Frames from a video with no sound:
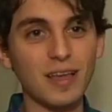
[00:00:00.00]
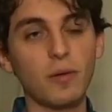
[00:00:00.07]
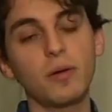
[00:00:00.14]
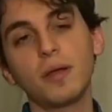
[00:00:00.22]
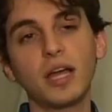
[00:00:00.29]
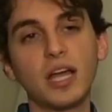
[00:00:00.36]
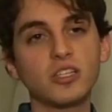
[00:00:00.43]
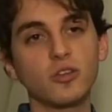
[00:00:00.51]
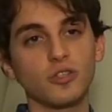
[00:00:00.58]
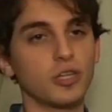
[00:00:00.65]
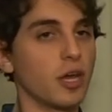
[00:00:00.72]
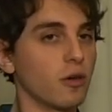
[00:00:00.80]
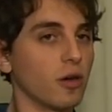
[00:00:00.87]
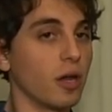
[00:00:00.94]
I mean, I guess
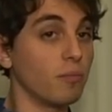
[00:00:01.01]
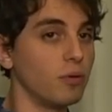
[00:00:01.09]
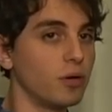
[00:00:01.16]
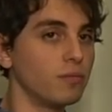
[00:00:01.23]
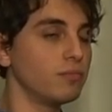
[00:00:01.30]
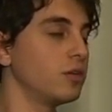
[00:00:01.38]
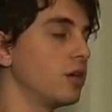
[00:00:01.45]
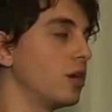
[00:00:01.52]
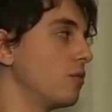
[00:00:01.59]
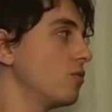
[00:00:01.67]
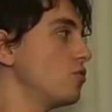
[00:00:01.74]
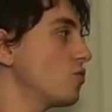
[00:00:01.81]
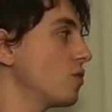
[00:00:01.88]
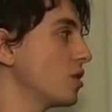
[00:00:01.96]
there's the internet, but you know,
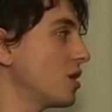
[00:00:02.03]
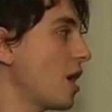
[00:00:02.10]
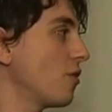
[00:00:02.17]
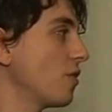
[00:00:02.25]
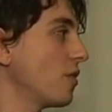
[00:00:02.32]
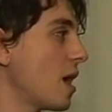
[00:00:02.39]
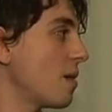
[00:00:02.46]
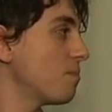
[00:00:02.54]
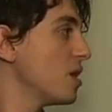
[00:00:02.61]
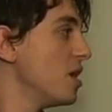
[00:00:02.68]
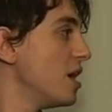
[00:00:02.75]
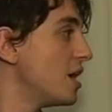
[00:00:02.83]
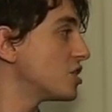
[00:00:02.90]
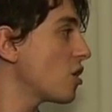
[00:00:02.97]
who's really counting that?
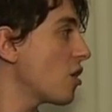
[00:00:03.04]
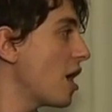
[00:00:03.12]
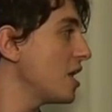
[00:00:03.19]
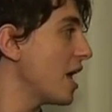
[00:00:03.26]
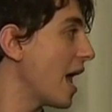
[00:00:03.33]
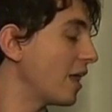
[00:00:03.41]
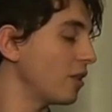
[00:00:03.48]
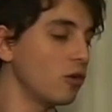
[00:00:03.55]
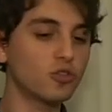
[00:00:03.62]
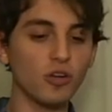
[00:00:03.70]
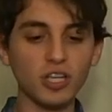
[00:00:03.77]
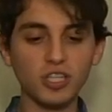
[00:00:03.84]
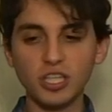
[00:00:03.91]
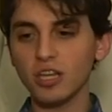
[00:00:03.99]
Is there any Halo
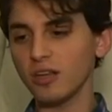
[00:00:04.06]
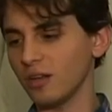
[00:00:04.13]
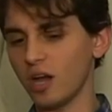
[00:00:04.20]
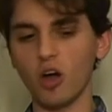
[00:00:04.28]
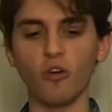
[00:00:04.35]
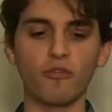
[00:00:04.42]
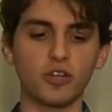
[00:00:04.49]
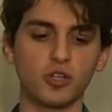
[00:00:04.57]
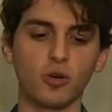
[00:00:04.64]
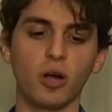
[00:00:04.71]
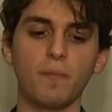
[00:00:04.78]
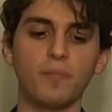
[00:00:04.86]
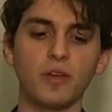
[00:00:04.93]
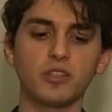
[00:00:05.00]
drinks in it? Oh, for
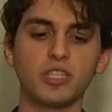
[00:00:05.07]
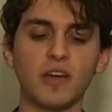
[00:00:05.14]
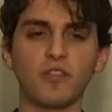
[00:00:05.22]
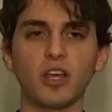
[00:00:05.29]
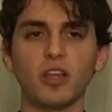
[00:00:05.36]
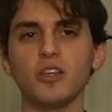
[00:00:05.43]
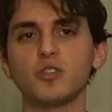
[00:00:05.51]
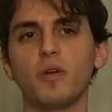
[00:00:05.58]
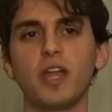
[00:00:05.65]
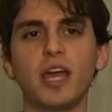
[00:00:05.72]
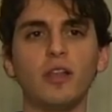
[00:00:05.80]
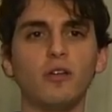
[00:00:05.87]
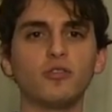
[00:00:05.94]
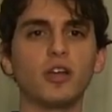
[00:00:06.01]
sure. There's definitely at least one
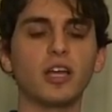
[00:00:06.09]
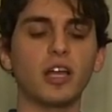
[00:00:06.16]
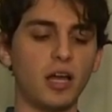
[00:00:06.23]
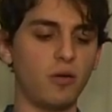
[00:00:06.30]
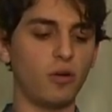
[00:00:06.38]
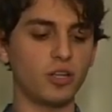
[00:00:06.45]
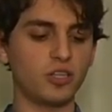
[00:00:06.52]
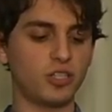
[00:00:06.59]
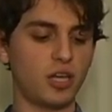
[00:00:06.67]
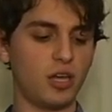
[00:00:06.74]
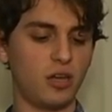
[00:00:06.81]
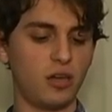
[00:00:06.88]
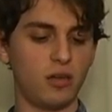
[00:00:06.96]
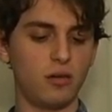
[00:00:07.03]
Halo drink. I want to
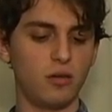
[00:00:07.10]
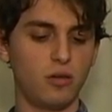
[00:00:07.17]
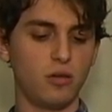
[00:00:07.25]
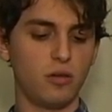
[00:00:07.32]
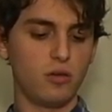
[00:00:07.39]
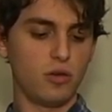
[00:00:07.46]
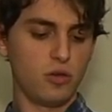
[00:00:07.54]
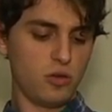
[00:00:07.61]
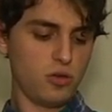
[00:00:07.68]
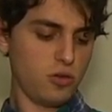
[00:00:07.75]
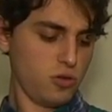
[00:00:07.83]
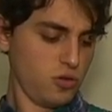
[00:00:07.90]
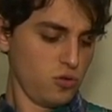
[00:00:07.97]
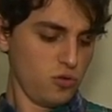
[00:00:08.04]
say,
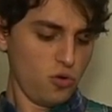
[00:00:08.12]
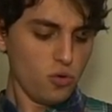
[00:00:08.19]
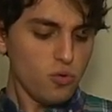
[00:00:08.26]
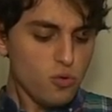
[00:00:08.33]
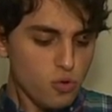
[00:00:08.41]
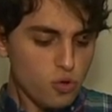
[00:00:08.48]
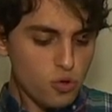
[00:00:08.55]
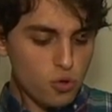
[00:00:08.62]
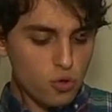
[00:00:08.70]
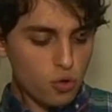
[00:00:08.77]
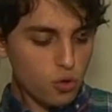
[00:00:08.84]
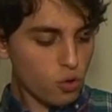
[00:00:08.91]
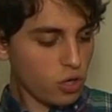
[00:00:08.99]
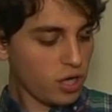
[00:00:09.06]

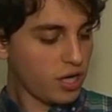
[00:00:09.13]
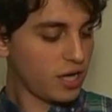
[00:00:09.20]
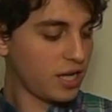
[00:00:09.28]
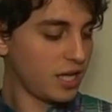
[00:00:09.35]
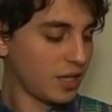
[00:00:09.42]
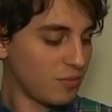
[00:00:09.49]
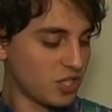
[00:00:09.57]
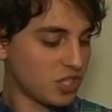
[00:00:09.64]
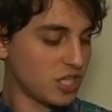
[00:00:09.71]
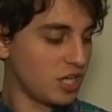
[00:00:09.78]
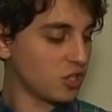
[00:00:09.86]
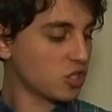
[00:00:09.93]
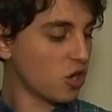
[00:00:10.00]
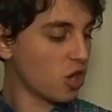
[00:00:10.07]
ooh, let me
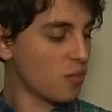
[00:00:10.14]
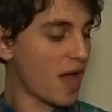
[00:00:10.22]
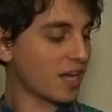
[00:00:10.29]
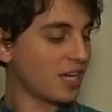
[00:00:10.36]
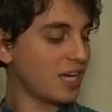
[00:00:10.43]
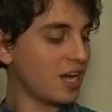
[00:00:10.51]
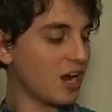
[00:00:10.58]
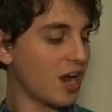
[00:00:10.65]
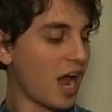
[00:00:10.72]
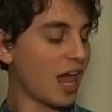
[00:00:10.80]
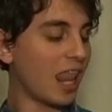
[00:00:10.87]
see. Let's go to the back here.